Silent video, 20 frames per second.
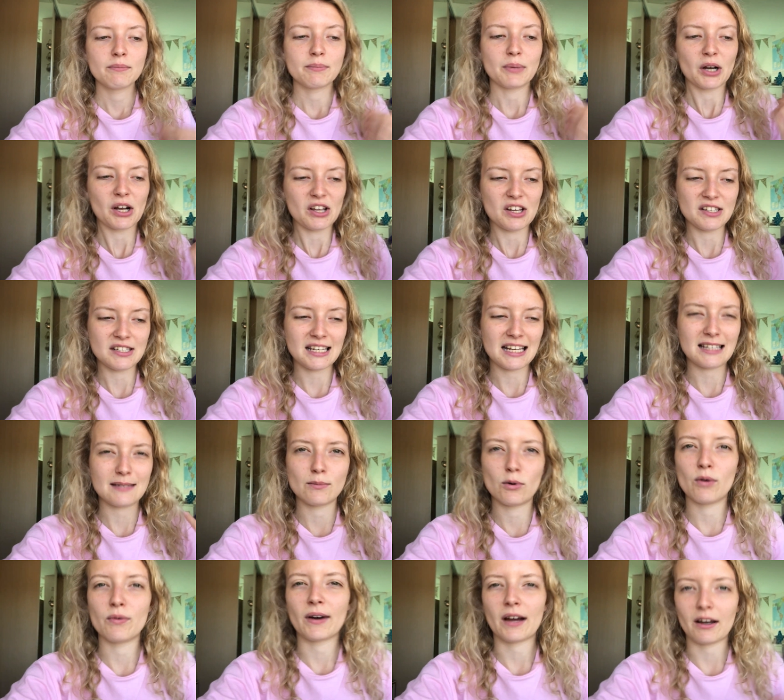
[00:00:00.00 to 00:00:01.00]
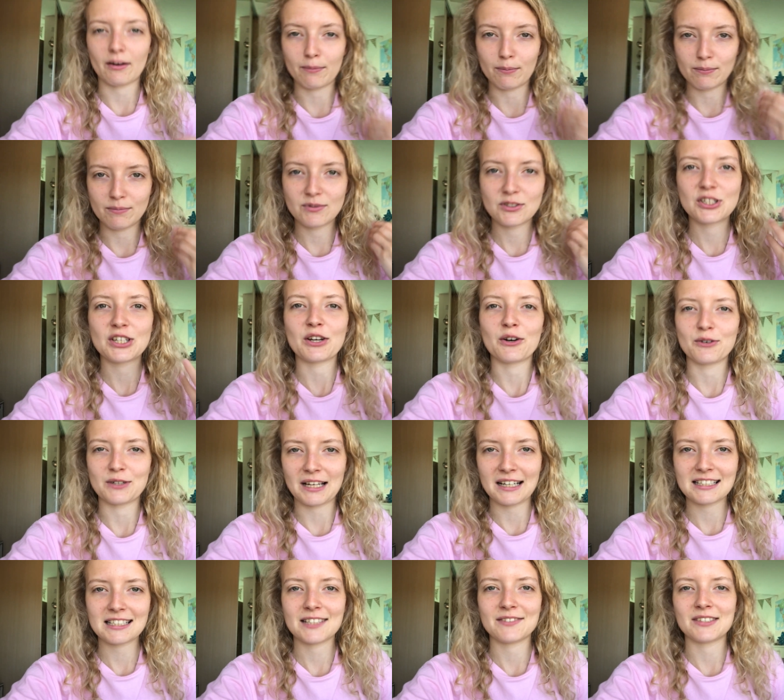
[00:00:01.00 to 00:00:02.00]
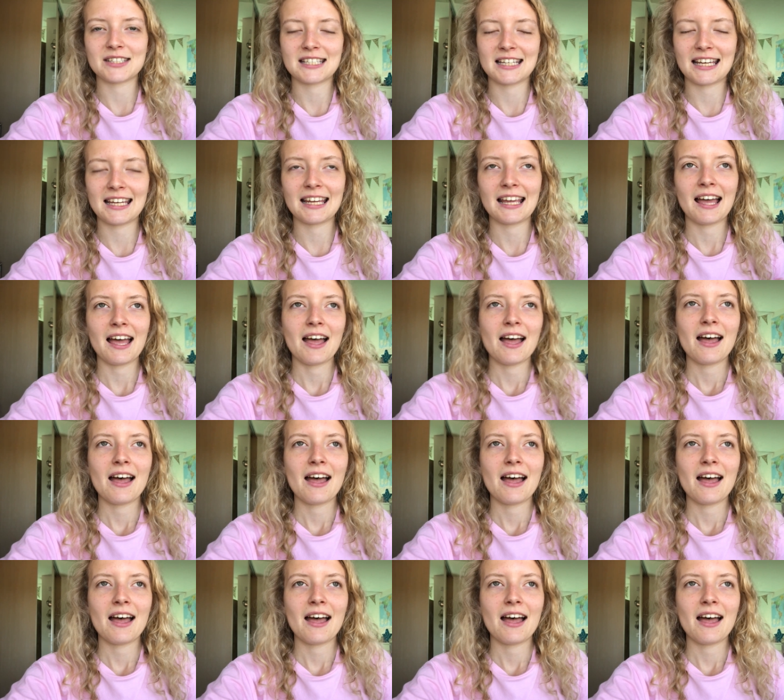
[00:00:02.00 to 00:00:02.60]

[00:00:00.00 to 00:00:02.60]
because it's more of a kind of chilled activity.